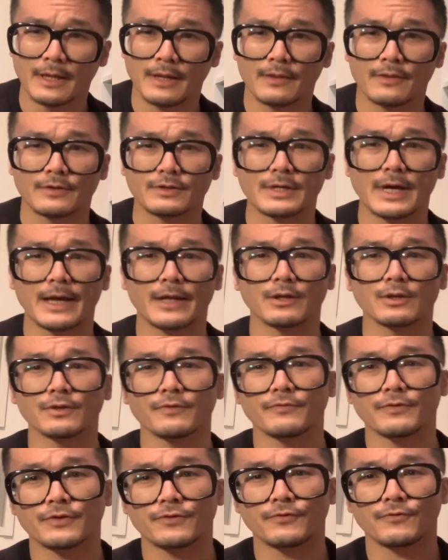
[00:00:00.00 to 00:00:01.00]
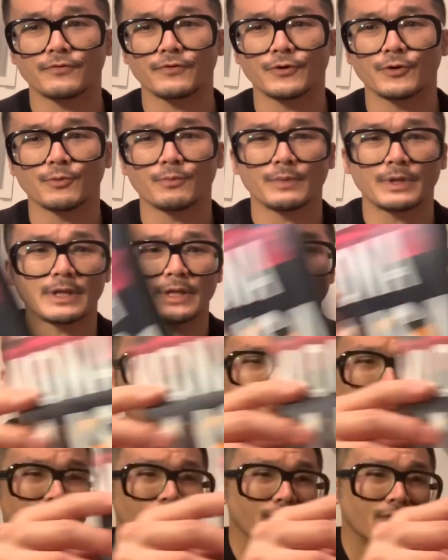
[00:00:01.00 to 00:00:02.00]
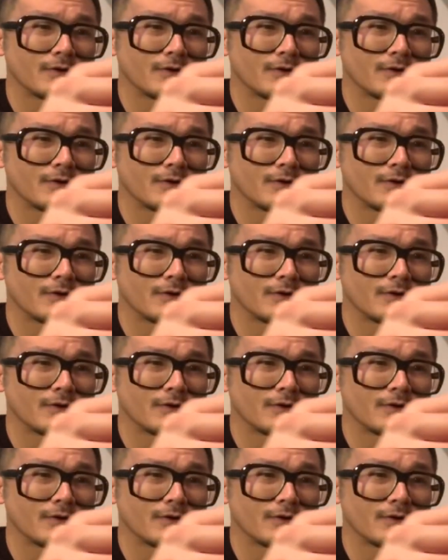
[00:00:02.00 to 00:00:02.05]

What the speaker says: The title of this film is